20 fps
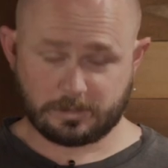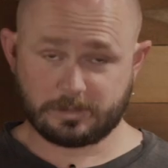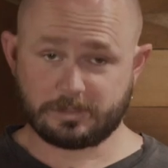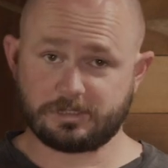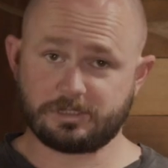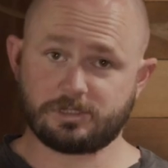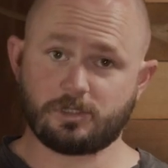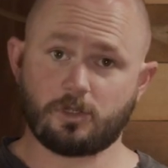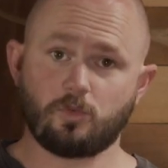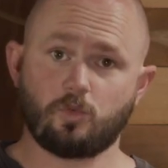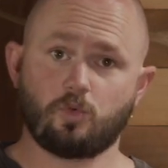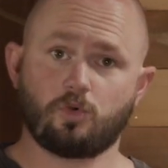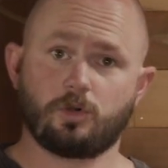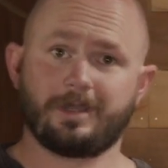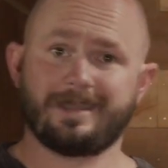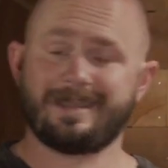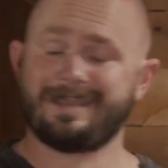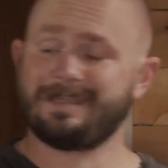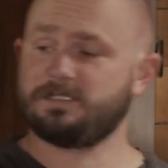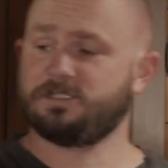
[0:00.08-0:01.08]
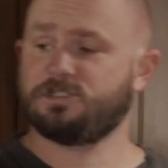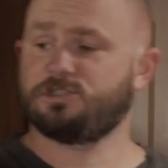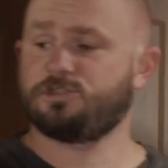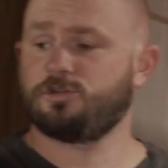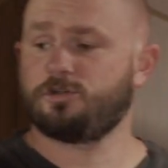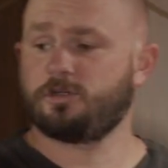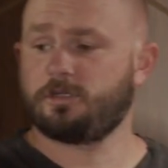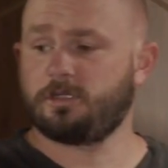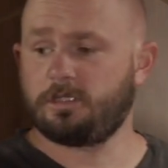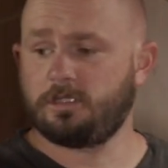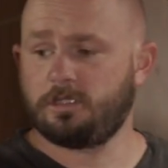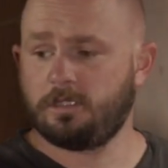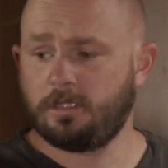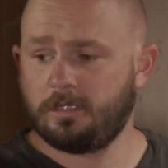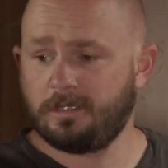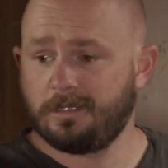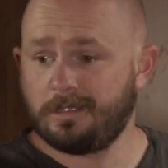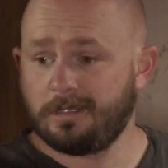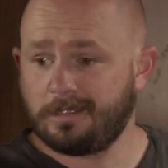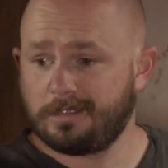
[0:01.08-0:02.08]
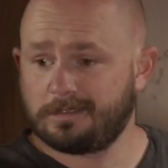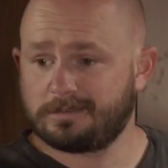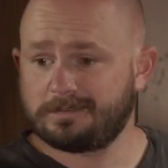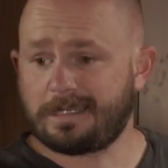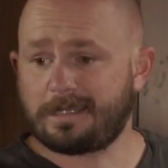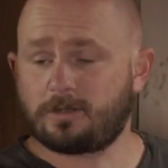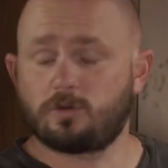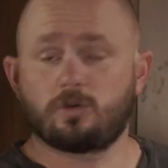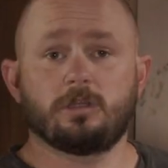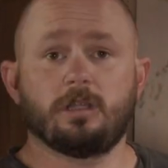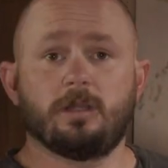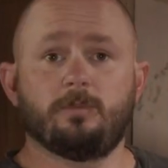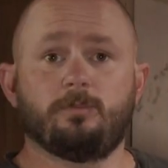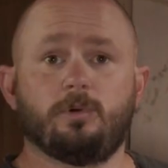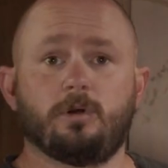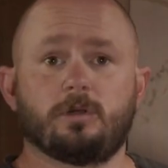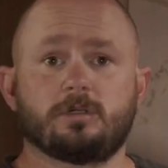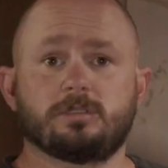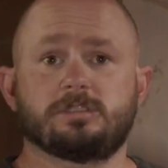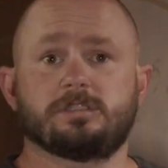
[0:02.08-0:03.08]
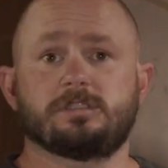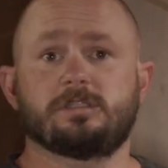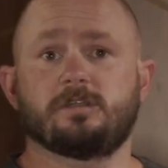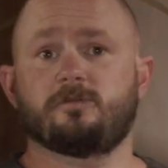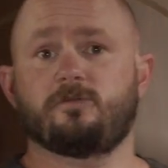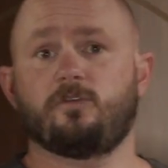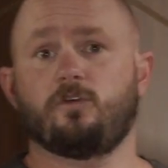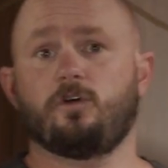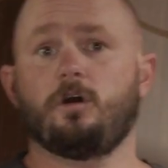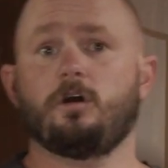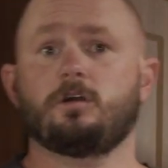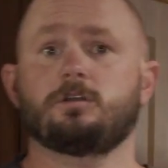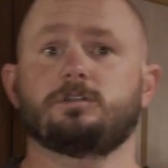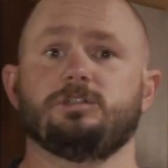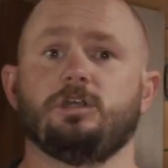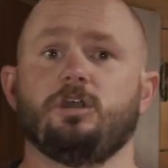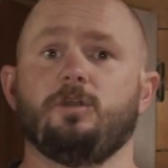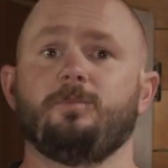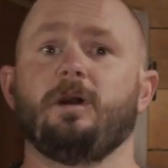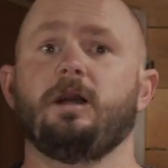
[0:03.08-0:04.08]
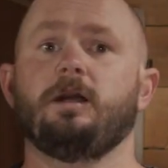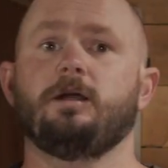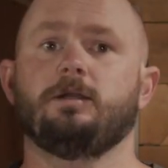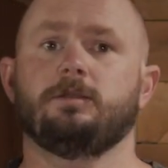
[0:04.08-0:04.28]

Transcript: is the Saltwater Estuary Tackle Club box for October.